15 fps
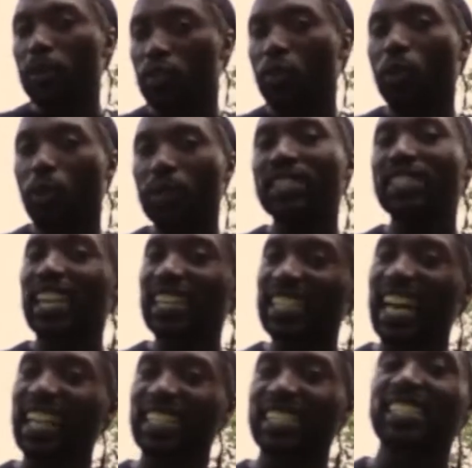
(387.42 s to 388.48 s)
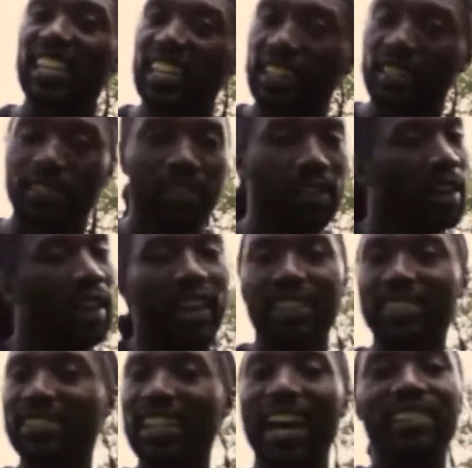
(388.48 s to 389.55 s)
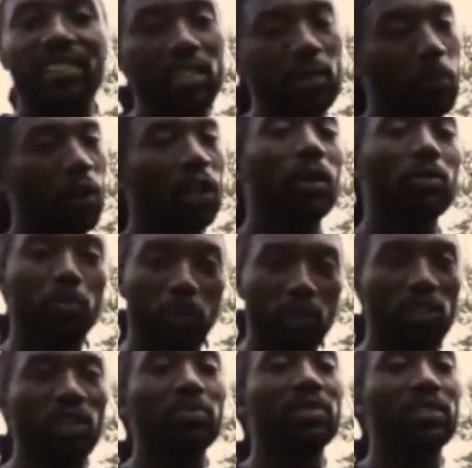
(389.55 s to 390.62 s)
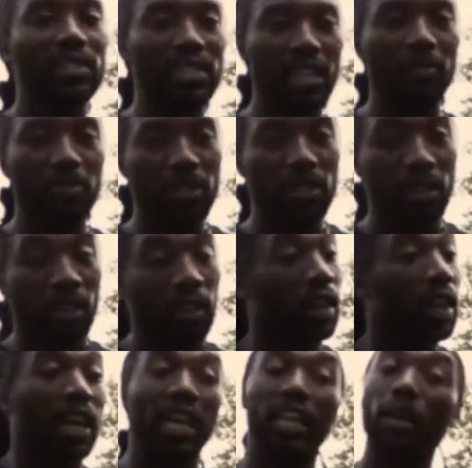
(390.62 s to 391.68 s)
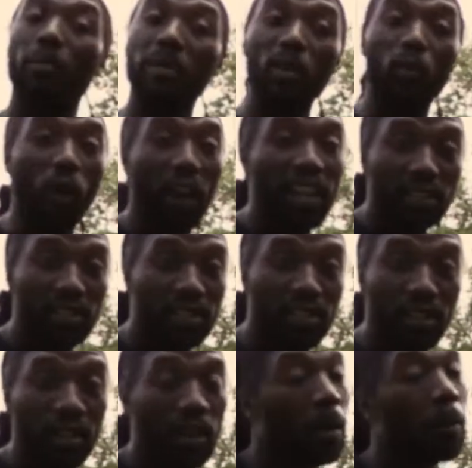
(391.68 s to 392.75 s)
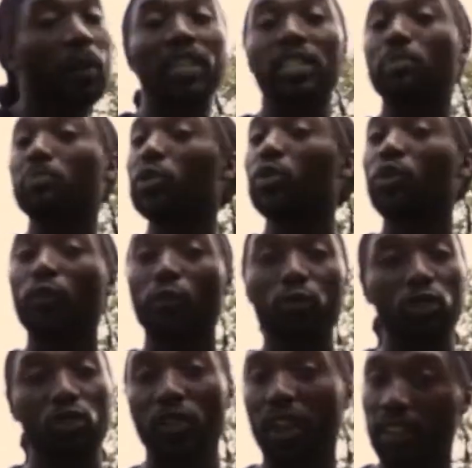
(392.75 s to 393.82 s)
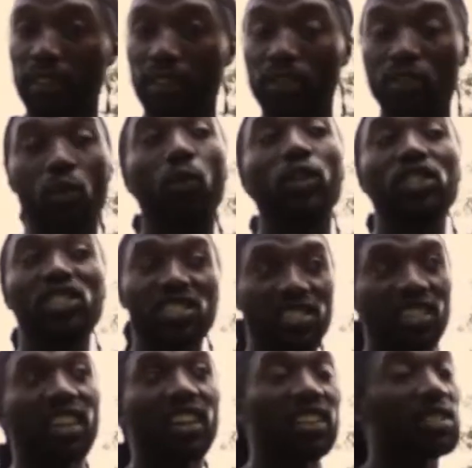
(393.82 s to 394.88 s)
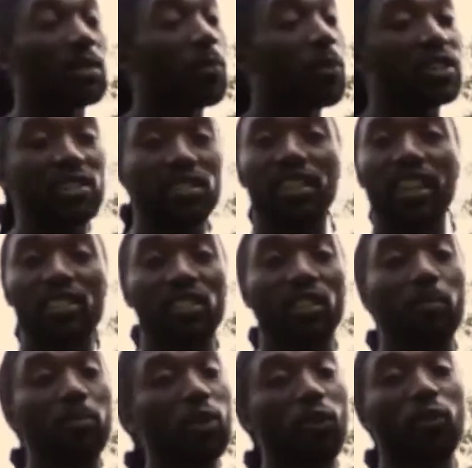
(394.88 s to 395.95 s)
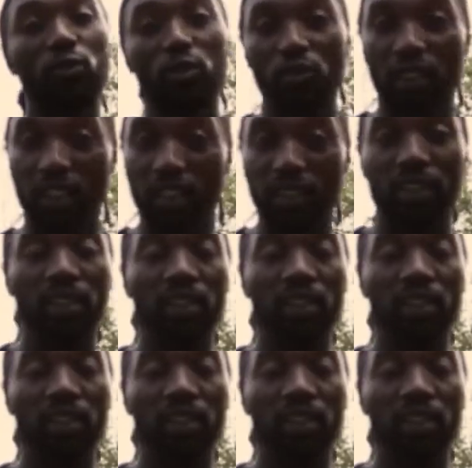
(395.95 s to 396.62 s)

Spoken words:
So when we say calisthenics, it's not just pull-ups, push-ups, and dips. It can be weights, but it's beautiful strength. So what you're seeing is a presentation of beautiful strength.